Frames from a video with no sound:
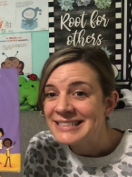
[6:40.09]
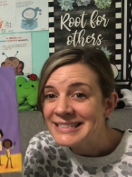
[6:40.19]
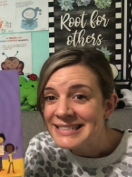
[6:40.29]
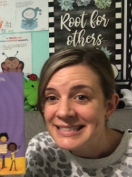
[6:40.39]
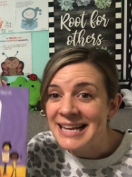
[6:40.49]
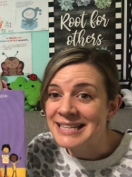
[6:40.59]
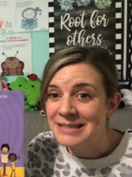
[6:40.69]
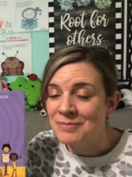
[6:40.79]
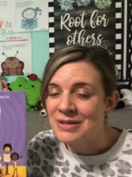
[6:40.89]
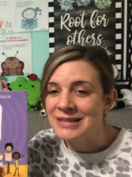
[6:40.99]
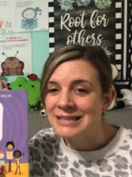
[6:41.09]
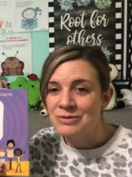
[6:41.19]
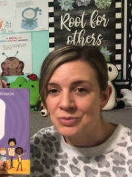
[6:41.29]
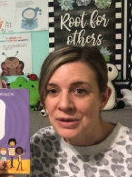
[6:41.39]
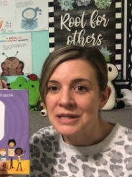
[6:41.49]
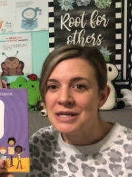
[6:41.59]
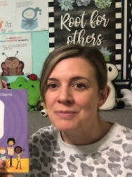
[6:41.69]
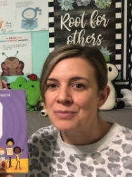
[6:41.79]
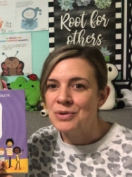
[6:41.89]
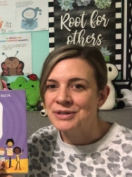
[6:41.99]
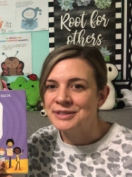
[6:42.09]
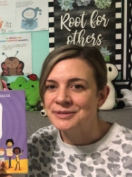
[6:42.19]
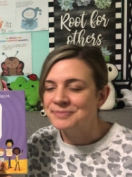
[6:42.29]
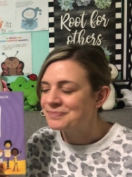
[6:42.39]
say something that's really important.